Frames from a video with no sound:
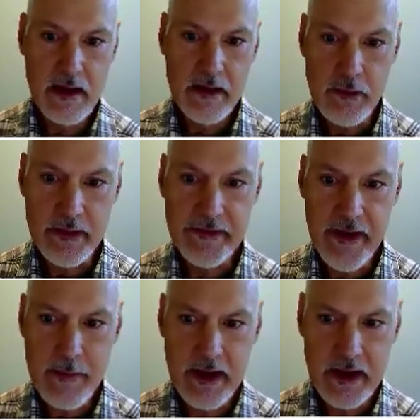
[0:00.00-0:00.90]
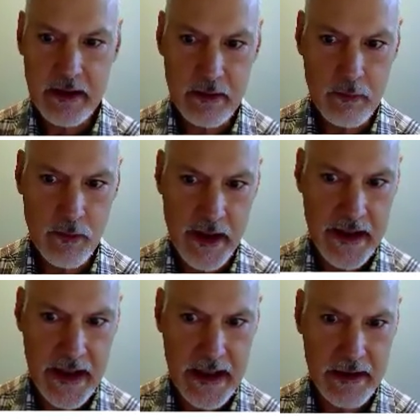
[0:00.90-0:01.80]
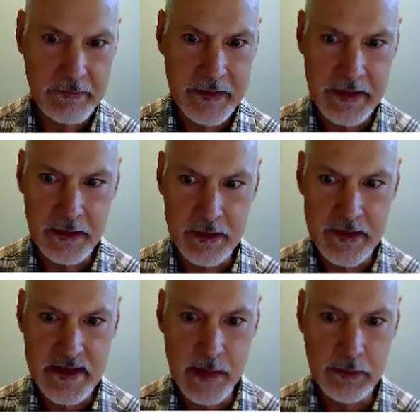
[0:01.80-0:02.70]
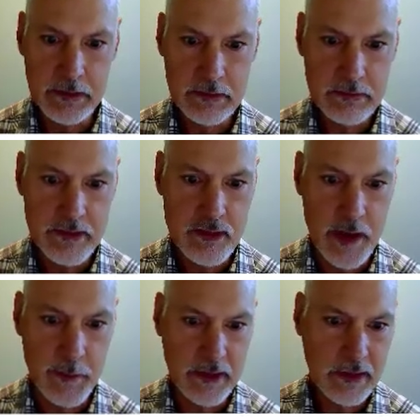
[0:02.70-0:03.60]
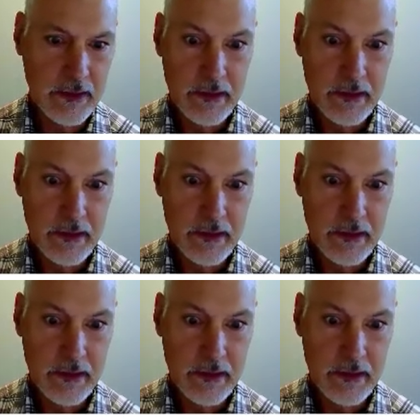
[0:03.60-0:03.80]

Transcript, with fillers: So examining what I have here, the double, the triple,